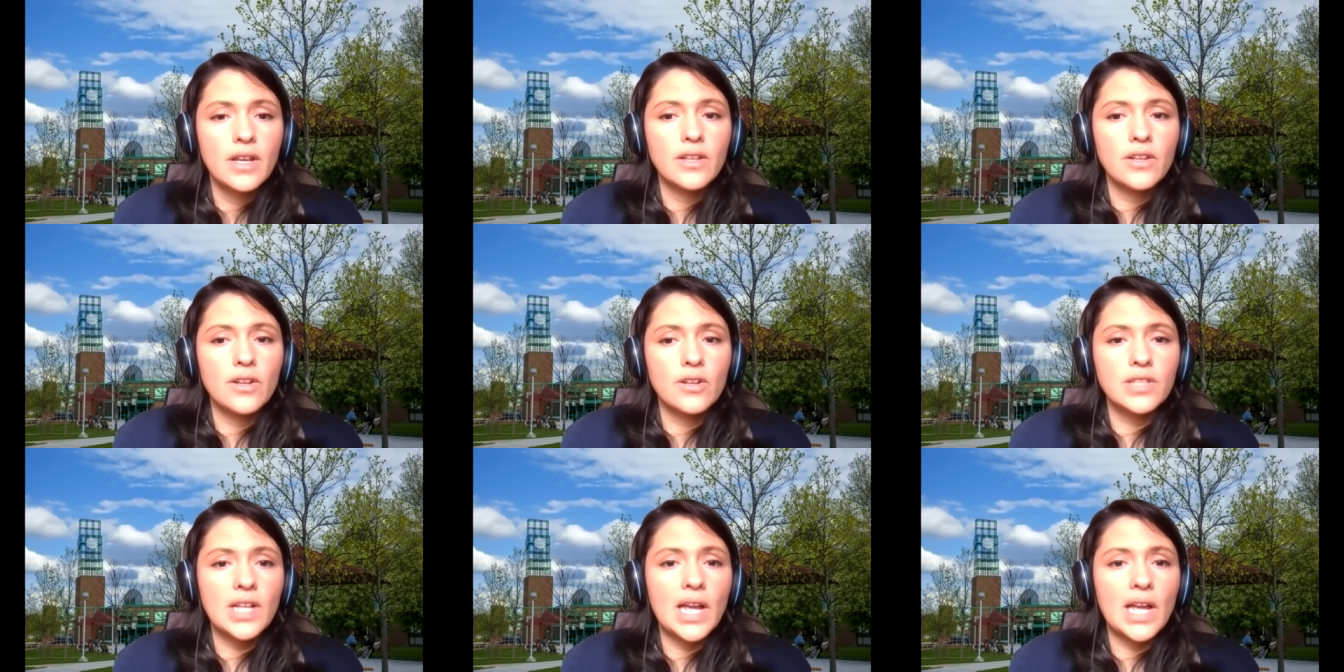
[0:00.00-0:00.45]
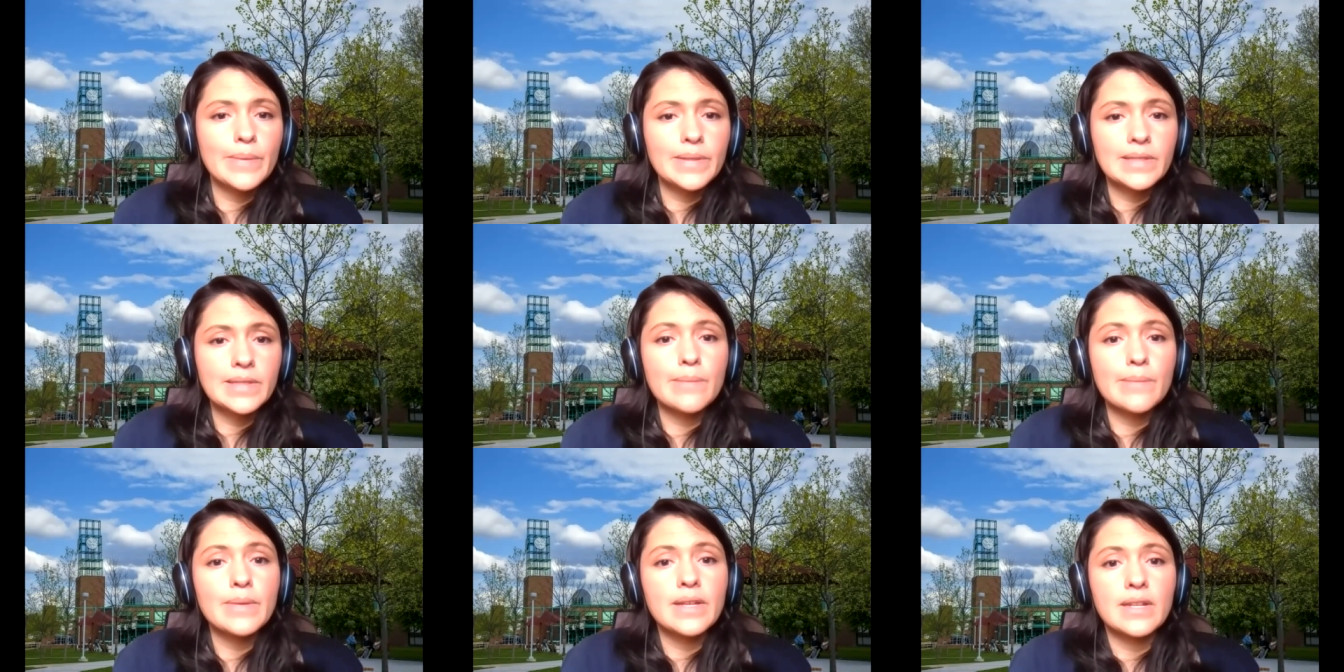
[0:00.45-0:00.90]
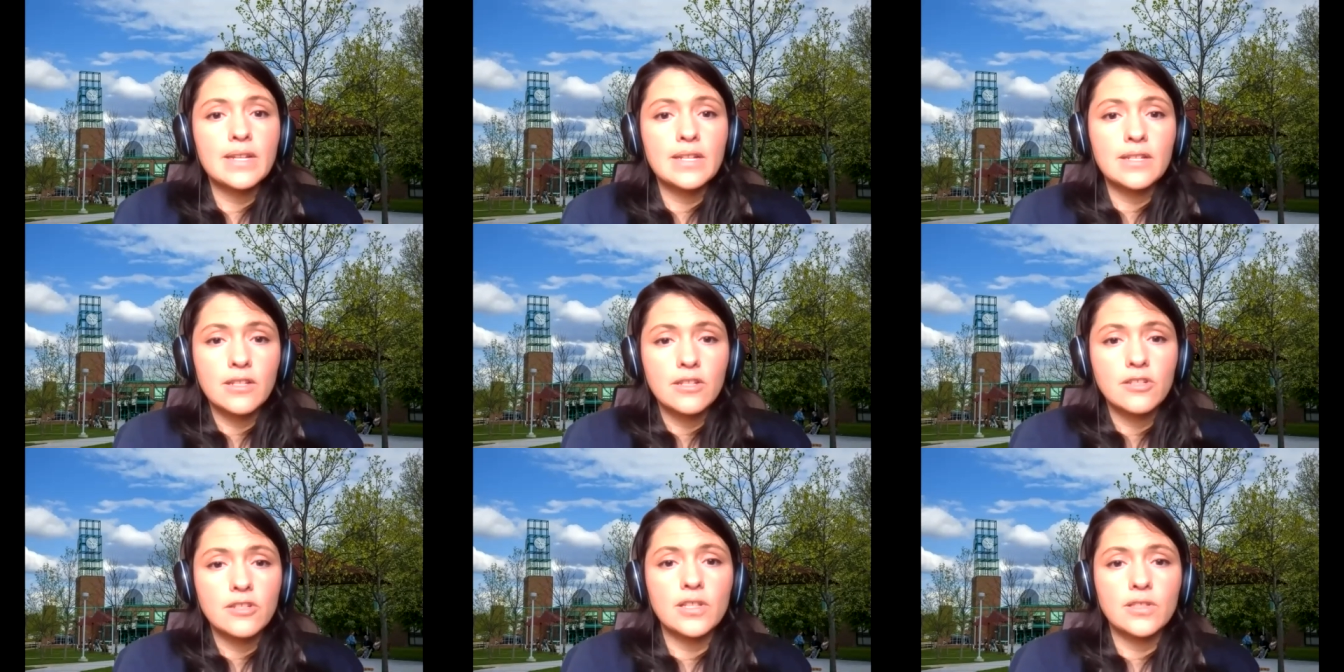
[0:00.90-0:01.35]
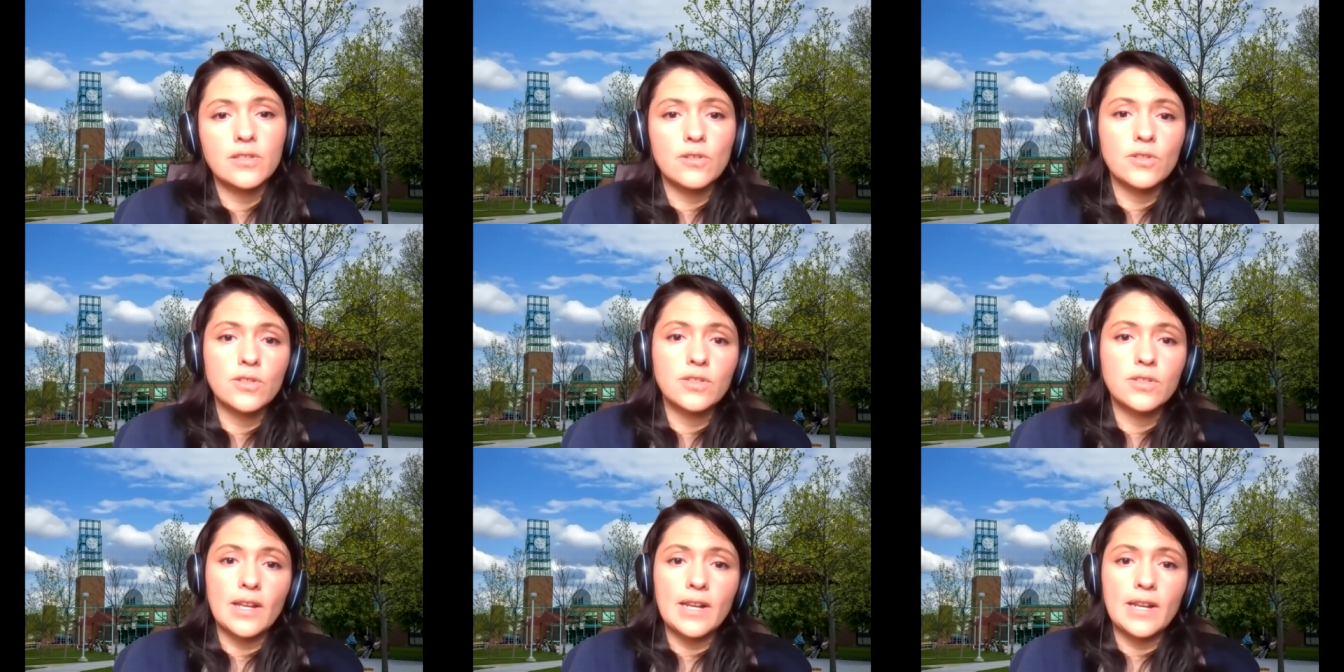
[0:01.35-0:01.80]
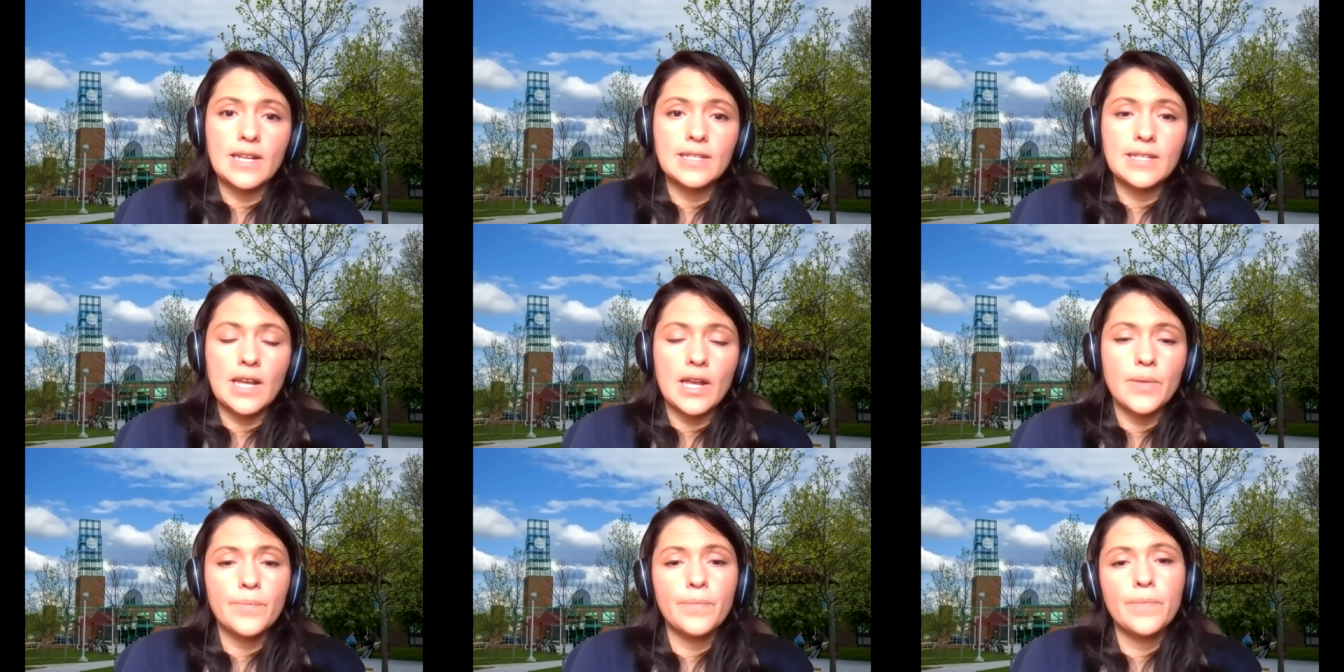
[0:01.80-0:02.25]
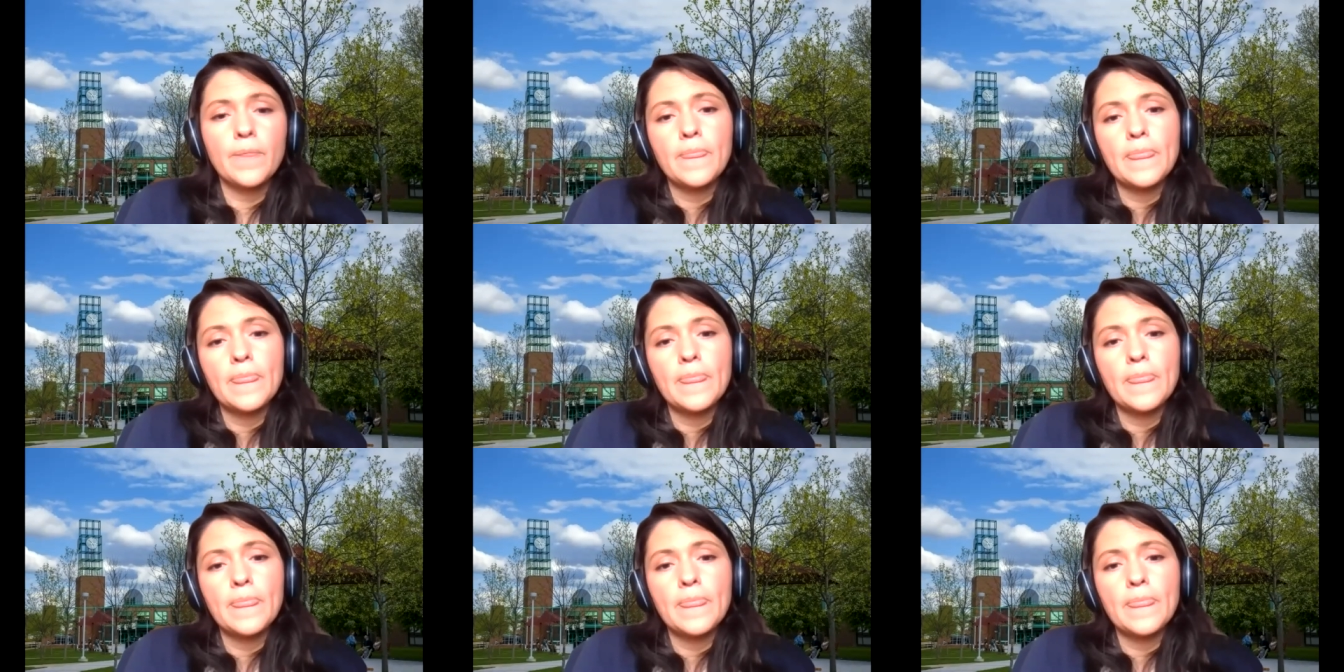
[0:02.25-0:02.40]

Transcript: your time is limited to just your study time.